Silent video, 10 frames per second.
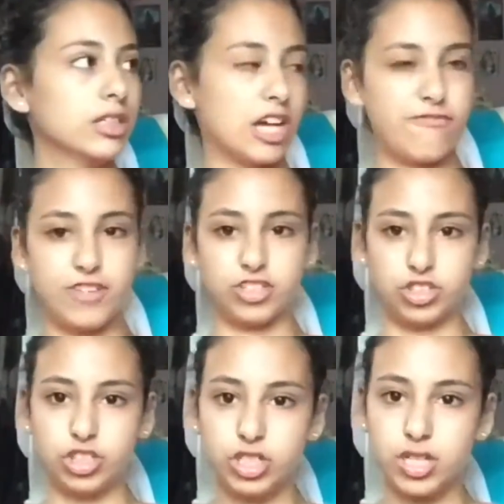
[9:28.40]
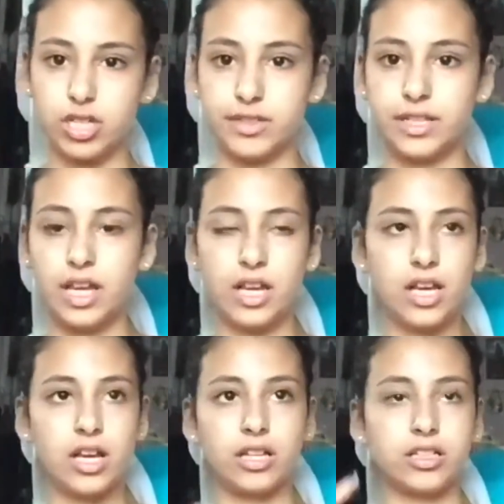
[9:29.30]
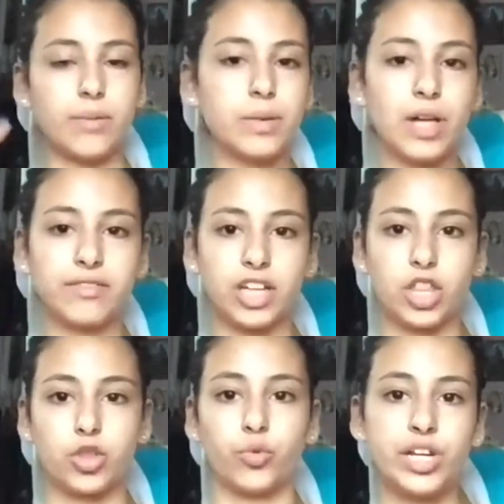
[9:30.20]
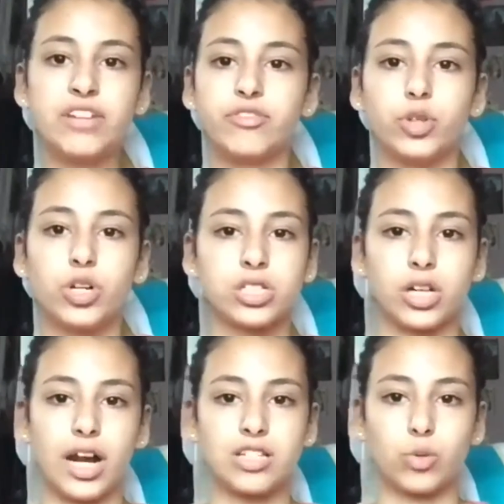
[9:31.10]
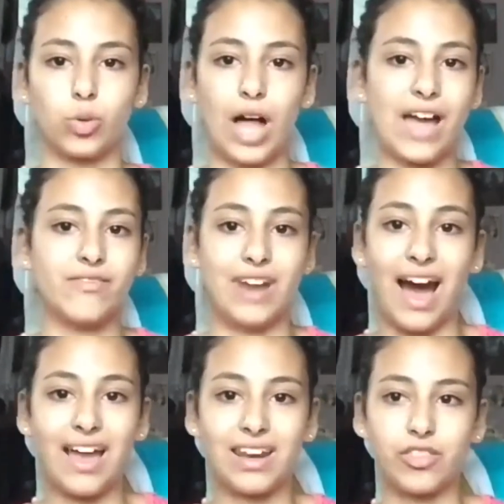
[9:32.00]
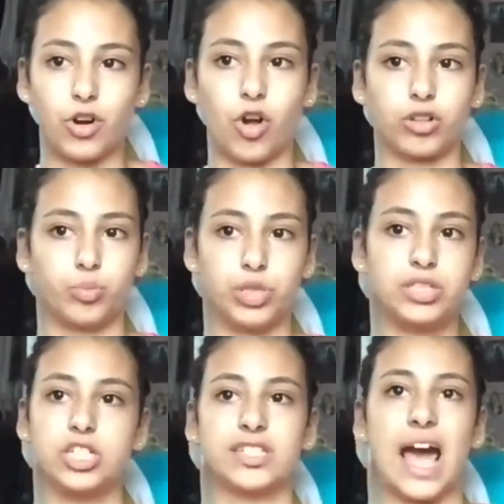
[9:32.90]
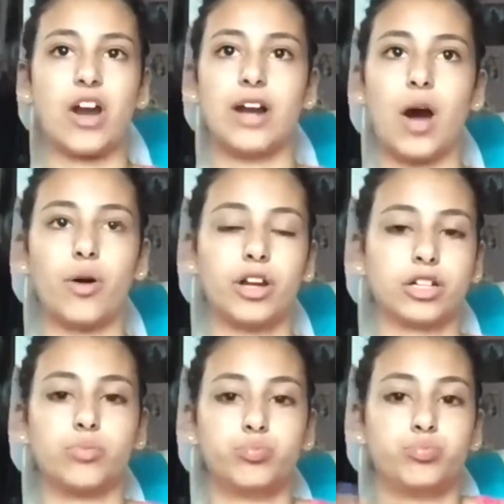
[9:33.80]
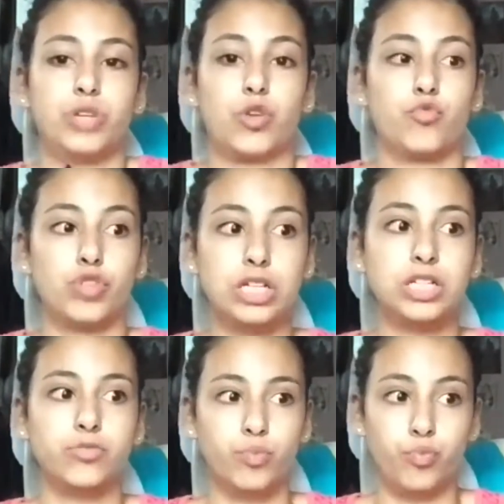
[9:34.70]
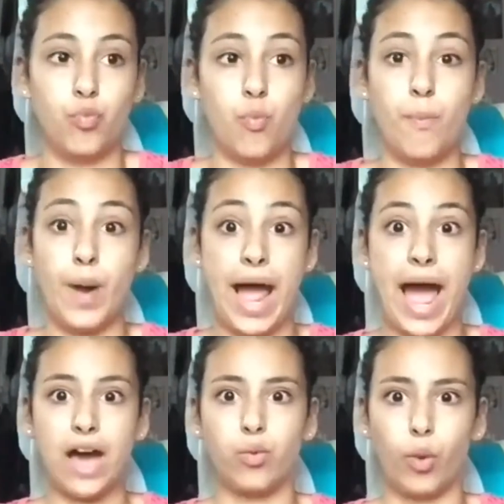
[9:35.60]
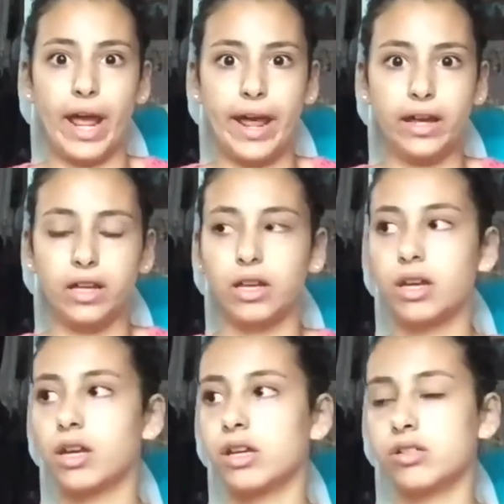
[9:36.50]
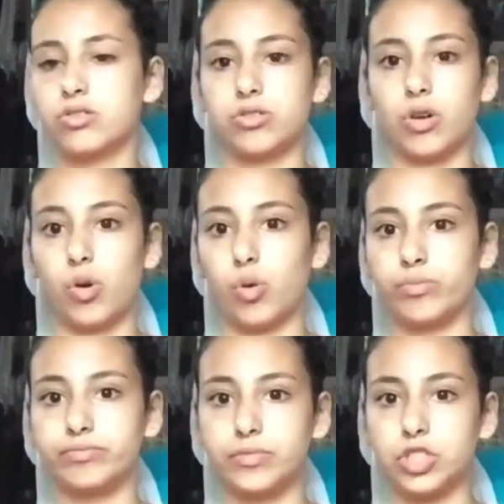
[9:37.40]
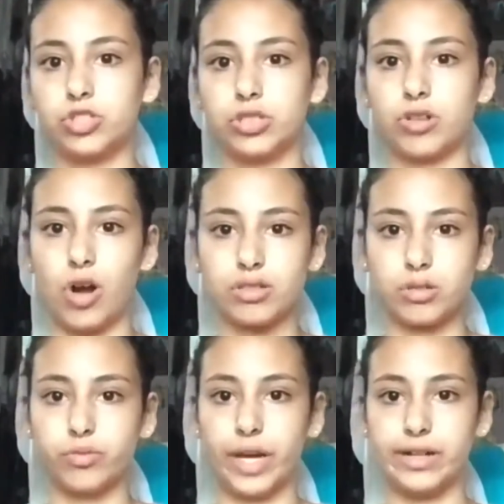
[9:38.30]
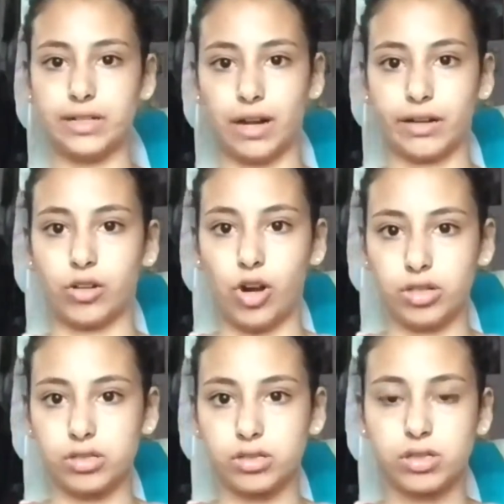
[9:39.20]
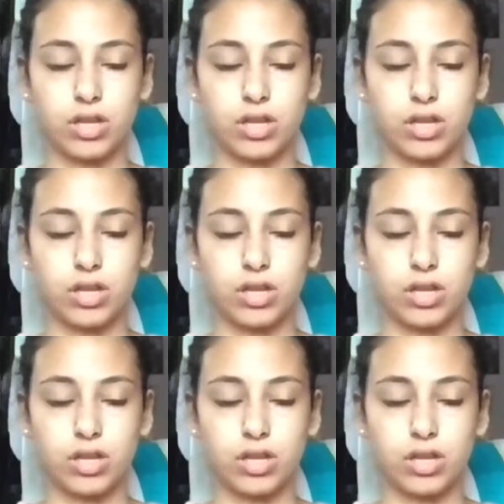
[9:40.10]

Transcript: I feel good. Some people have like 3 floors in our high school. I have 9, and they're all completely scattered out in a really bad way. So it's just awesome that I did not get lost.